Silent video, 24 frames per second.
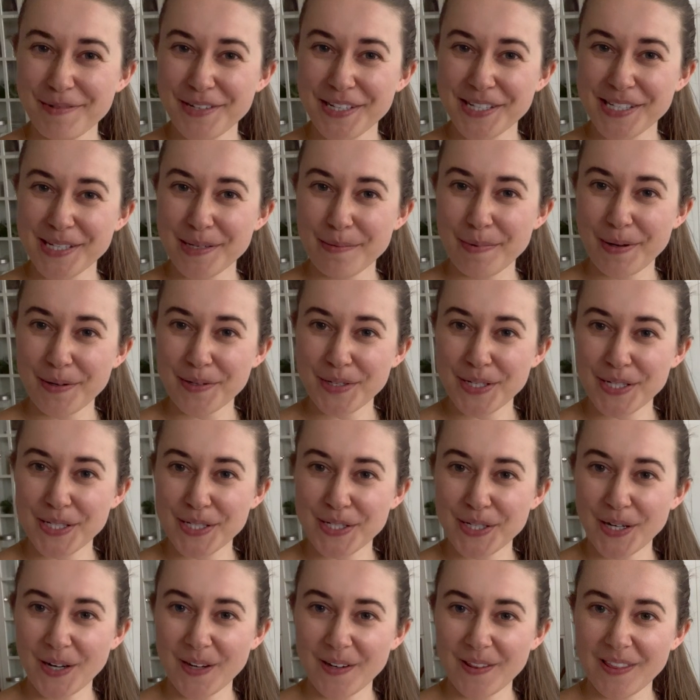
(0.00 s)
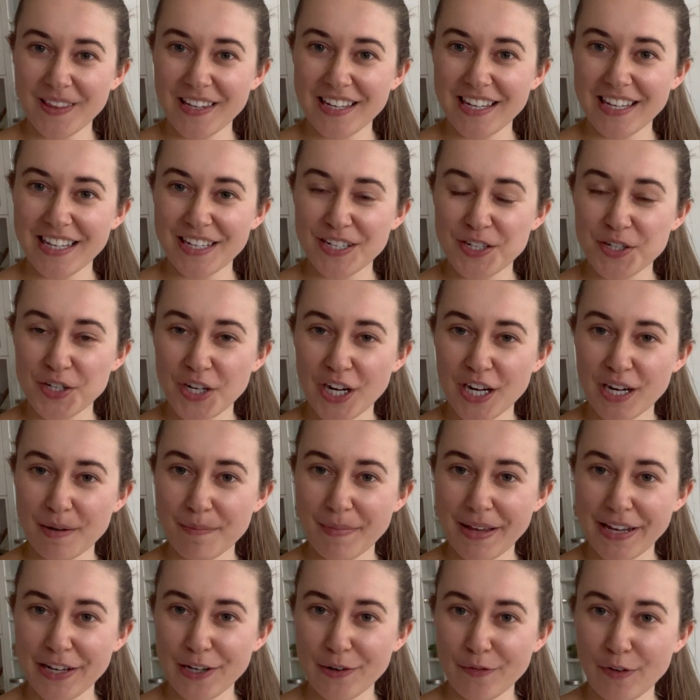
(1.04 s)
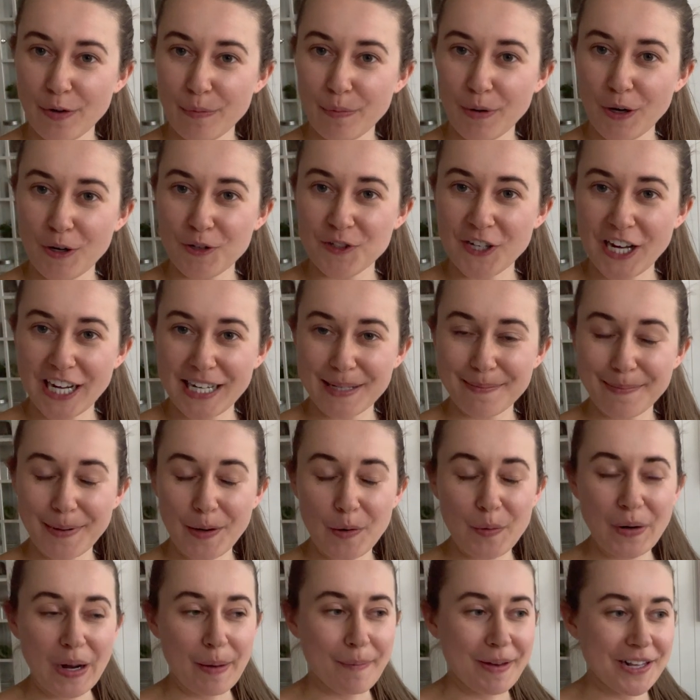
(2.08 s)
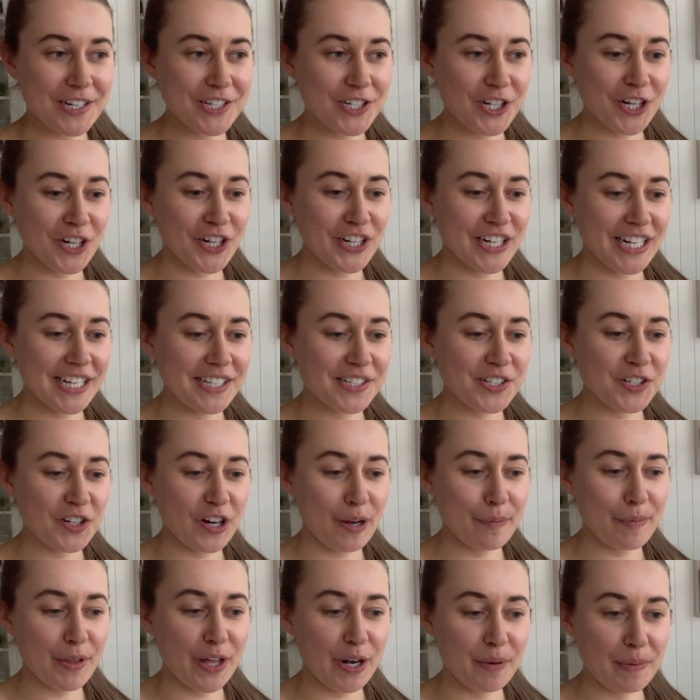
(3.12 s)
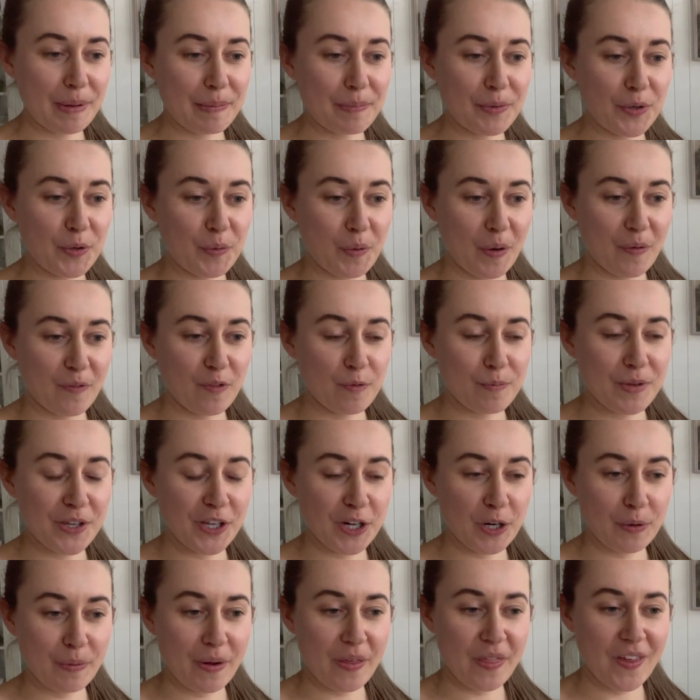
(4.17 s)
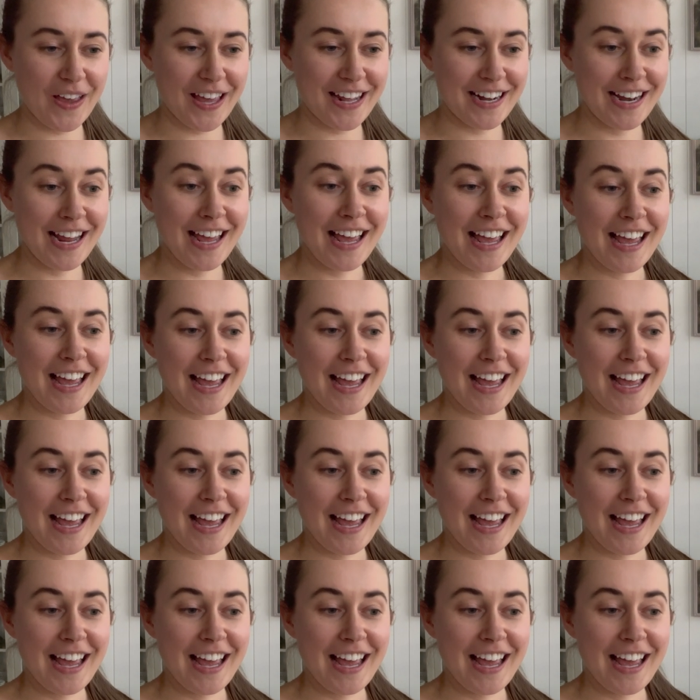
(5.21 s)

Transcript: just about to start the jug makeover project, but when I mentioned it on Instagram, a lot of people weren't familiar with it.